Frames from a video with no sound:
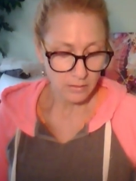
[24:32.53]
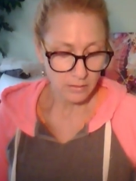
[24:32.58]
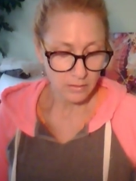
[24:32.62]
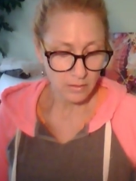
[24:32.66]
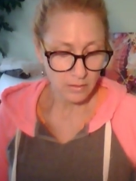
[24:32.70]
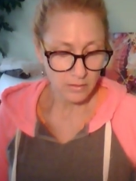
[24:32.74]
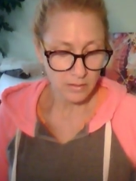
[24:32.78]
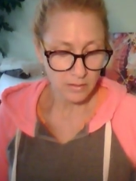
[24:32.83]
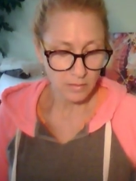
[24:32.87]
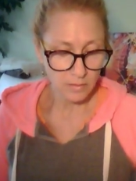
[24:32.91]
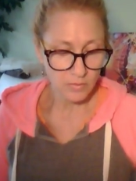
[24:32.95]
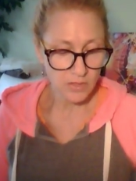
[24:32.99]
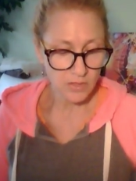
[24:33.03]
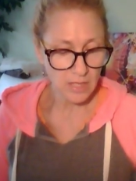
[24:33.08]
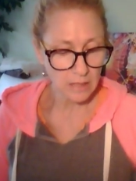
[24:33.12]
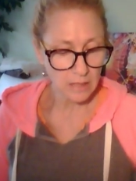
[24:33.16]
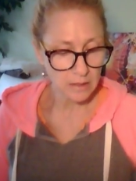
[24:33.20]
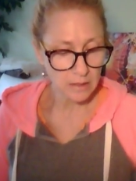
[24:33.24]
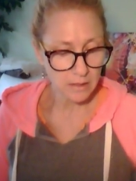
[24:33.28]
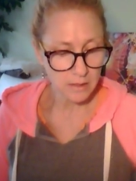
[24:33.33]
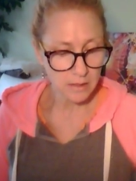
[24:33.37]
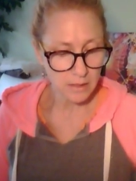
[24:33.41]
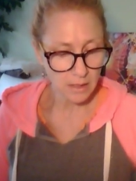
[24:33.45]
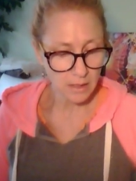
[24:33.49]
So some
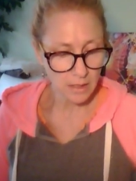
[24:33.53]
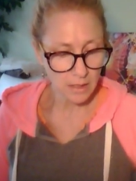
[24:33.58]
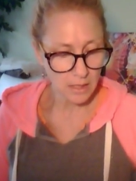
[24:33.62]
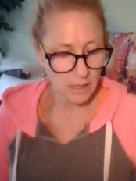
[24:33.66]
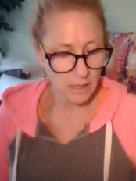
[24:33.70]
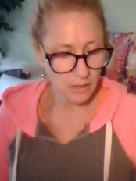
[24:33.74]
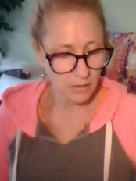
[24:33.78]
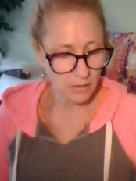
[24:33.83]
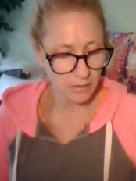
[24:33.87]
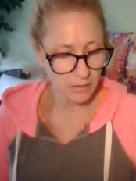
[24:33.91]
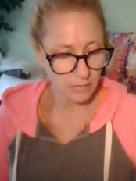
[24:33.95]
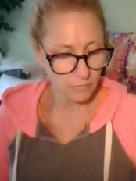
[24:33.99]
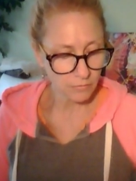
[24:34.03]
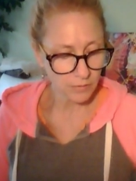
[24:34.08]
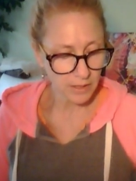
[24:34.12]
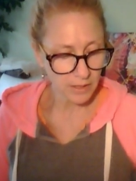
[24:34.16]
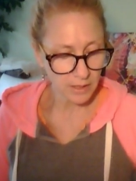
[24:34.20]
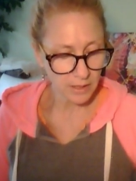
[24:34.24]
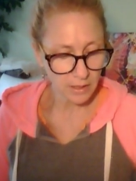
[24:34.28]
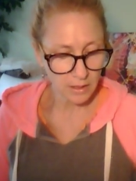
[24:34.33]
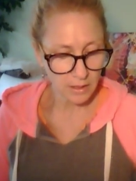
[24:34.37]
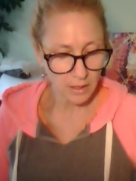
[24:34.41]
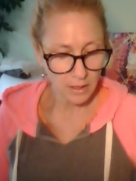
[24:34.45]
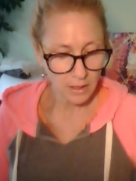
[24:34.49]
jealousy there in the
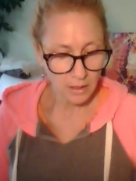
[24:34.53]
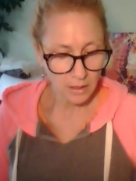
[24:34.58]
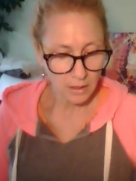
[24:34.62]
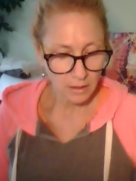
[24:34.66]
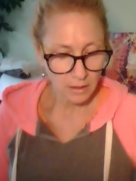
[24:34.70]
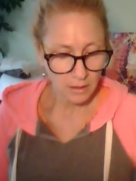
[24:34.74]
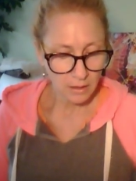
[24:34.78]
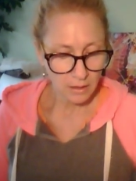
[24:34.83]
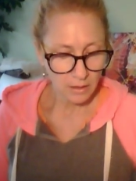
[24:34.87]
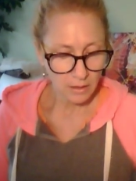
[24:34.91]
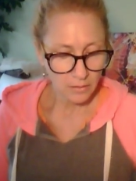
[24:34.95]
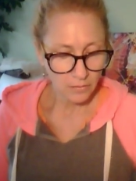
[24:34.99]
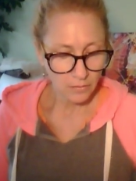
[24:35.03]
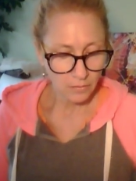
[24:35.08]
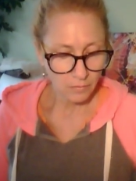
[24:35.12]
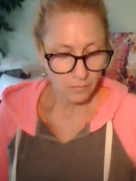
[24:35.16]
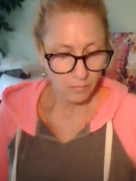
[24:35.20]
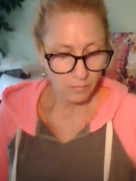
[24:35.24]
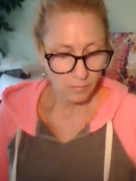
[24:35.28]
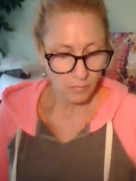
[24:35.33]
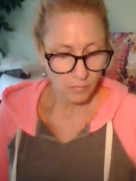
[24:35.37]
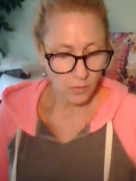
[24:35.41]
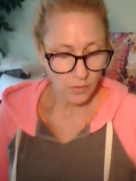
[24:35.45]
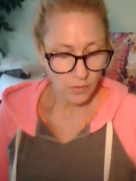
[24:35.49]
read.
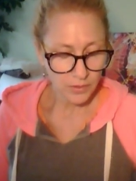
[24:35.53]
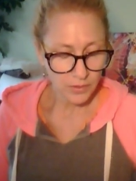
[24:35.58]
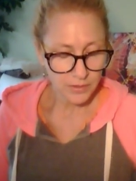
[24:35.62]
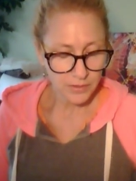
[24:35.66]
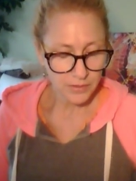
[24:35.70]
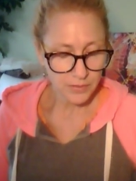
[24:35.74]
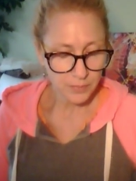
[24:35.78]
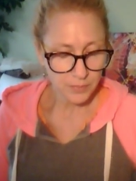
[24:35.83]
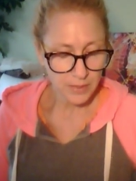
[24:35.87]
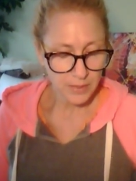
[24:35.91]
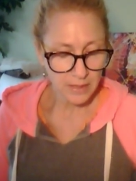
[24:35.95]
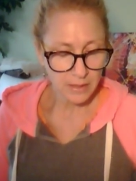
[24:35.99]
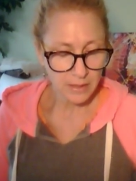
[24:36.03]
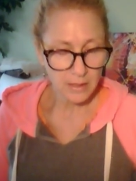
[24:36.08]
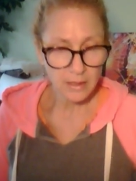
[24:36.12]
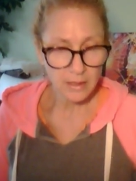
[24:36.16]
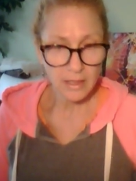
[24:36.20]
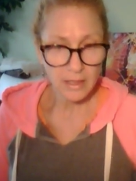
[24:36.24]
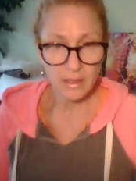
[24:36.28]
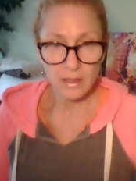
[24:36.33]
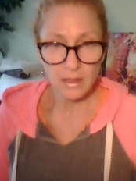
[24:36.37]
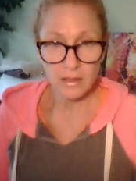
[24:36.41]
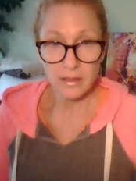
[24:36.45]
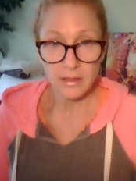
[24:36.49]
Or it could just be the
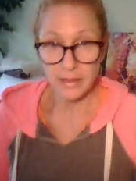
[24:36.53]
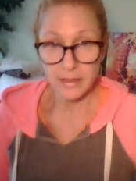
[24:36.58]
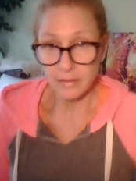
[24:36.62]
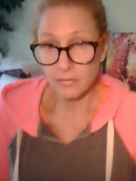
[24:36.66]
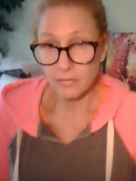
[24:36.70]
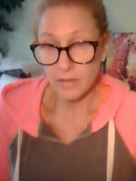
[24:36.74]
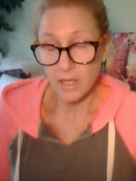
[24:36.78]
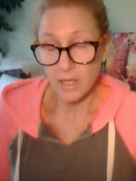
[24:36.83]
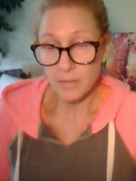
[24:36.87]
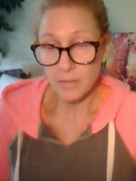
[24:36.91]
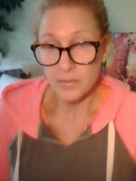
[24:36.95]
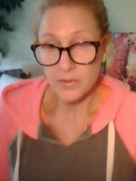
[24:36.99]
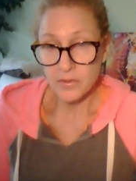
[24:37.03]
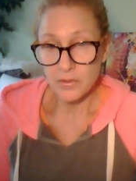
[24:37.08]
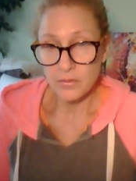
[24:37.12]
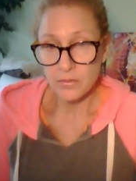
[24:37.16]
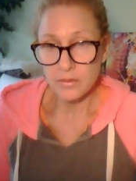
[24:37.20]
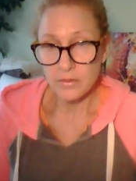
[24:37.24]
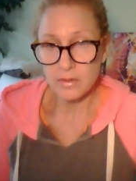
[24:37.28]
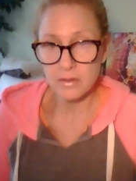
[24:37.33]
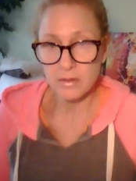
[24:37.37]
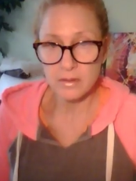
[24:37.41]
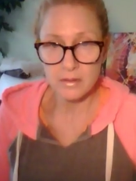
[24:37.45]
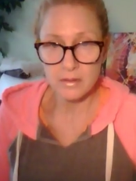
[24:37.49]
knight, a Knight of Cups
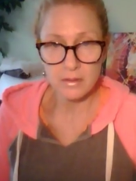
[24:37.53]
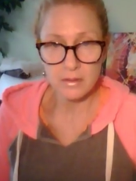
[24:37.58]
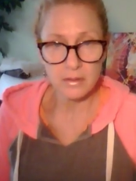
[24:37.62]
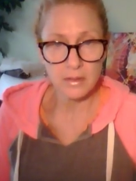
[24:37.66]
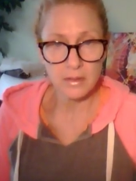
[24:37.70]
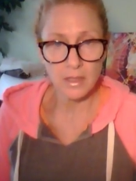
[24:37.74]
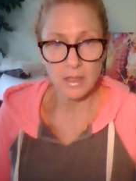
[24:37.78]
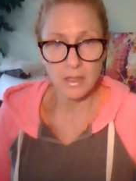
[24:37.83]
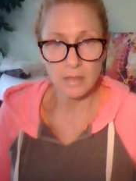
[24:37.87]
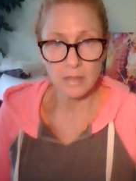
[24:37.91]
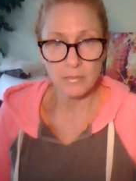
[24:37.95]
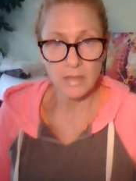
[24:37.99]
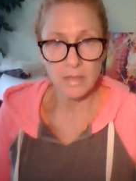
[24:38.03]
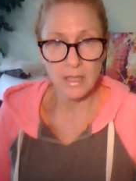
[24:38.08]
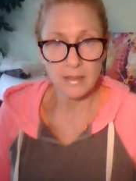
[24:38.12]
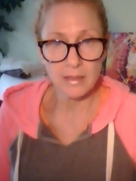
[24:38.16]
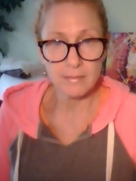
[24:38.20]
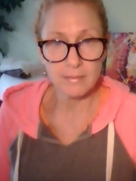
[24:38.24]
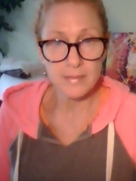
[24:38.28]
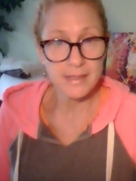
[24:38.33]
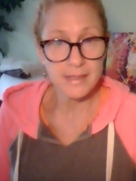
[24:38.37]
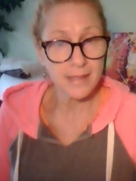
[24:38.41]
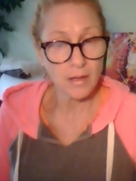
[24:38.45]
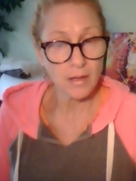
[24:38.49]
who's just um, not
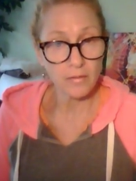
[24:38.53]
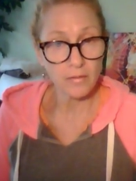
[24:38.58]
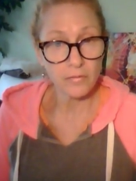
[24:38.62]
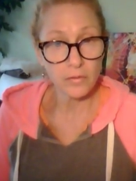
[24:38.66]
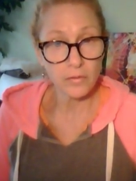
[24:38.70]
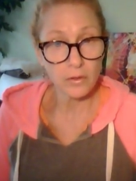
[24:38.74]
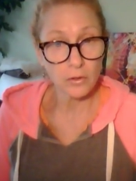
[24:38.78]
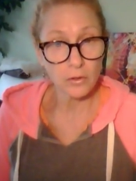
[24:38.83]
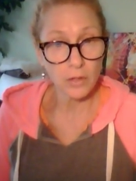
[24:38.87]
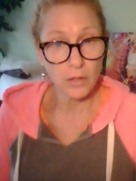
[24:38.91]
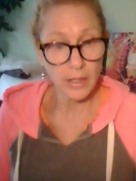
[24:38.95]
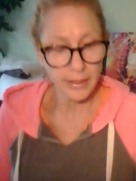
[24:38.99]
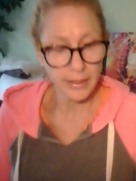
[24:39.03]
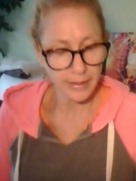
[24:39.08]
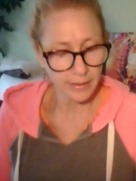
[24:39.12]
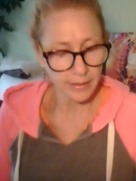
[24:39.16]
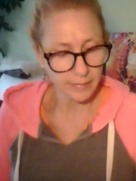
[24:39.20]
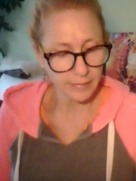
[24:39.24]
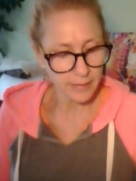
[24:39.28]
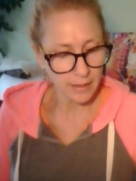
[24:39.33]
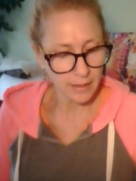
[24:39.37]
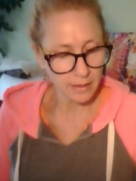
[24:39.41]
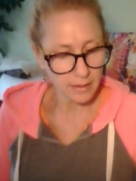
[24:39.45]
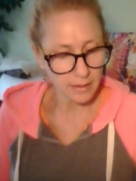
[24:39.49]
himself or
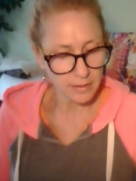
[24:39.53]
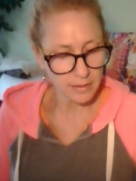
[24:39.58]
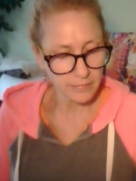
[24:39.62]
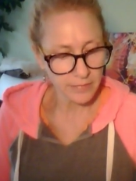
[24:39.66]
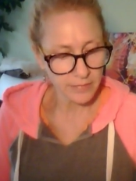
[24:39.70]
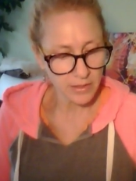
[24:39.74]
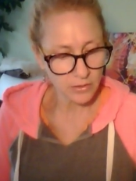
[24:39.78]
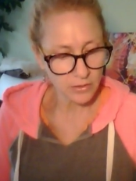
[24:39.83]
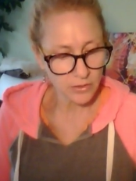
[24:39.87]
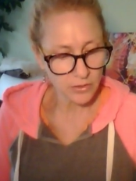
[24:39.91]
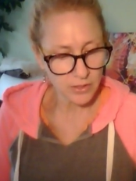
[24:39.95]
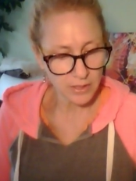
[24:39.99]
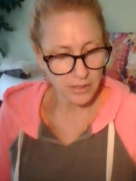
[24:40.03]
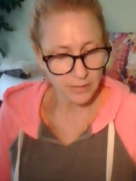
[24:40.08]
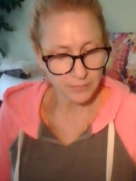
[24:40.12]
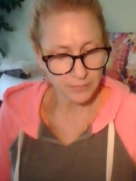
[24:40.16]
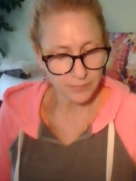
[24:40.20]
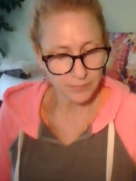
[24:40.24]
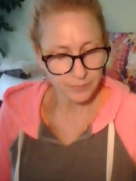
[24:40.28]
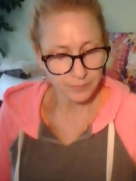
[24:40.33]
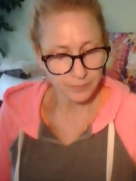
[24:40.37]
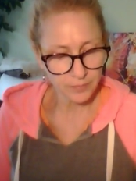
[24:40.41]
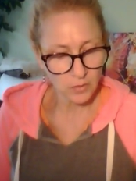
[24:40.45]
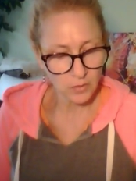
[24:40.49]
crying, that kind of energy.
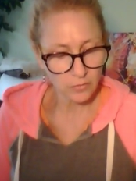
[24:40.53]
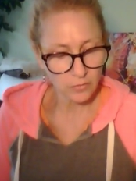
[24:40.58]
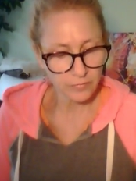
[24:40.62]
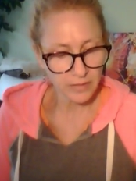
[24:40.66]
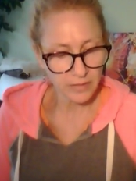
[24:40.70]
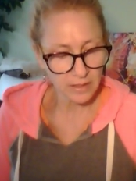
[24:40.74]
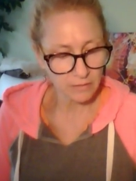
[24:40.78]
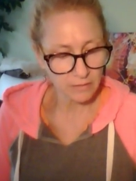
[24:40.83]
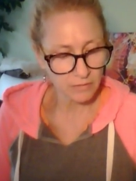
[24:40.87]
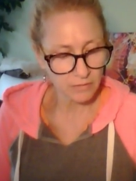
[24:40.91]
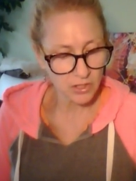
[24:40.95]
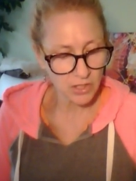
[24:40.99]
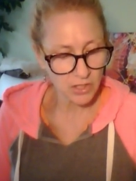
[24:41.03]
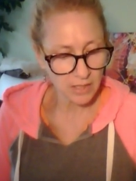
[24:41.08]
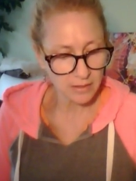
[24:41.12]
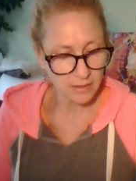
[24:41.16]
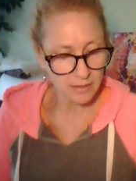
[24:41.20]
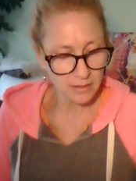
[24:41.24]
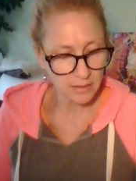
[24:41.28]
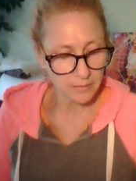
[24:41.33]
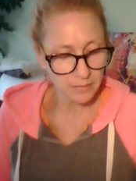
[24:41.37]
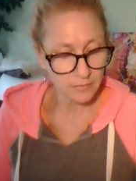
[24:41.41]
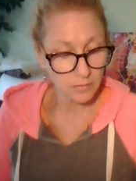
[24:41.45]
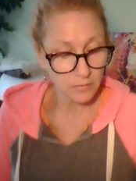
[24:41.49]
Or feeling
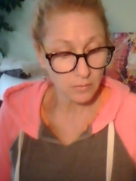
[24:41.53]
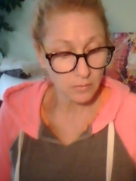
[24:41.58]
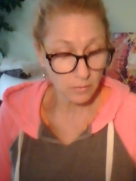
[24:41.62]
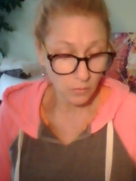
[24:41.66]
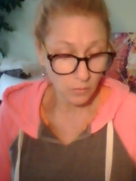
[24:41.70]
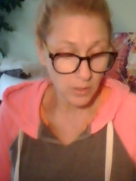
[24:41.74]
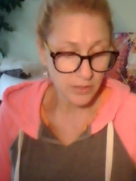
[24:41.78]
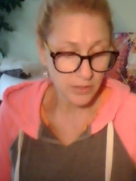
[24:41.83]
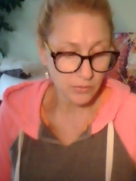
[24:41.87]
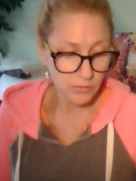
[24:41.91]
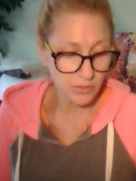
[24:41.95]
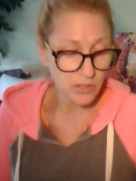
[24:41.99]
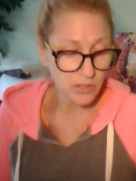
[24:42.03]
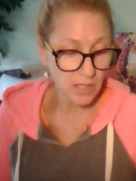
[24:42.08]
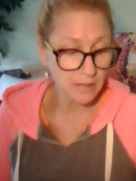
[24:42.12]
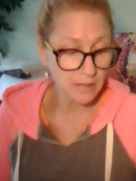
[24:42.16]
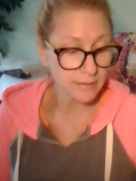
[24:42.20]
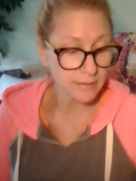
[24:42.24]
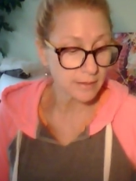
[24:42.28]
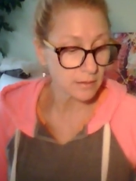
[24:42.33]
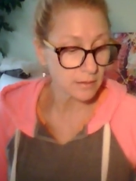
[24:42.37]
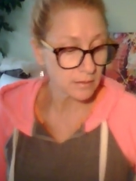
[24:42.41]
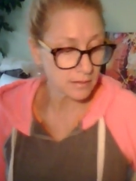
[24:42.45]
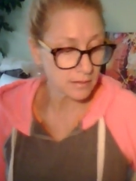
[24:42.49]
rejected, or was
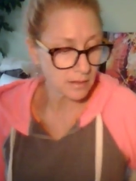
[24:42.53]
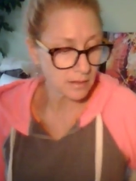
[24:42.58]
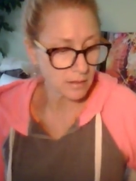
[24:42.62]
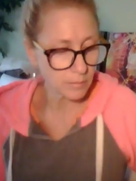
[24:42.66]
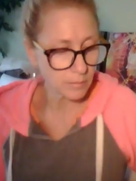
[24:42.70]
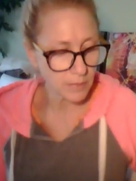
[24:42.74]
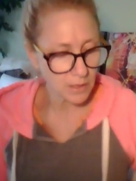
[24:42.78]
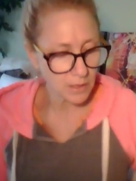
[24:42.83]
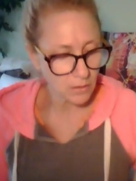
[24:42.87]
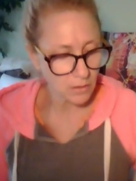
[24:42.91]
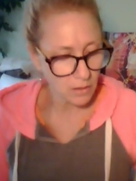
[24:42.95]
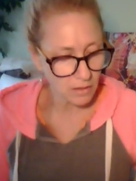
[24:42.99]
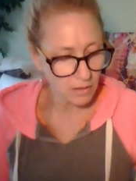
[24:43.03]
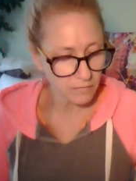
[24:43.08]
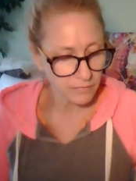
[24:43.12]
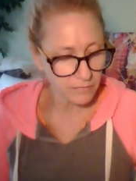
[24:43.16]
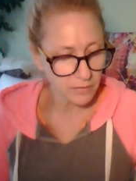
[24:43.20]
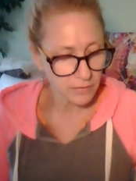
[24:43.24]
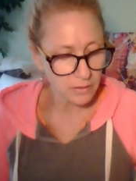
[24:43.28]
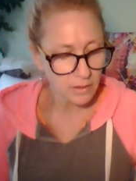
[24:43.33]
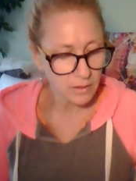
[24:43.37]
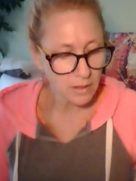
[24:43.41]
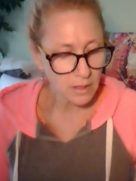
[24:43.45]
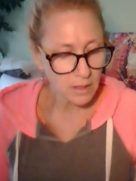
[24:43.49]
rejected, because it can be an
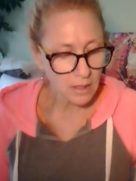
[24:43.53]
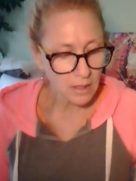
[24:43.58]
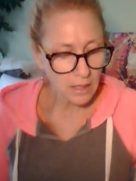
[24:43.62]
offer.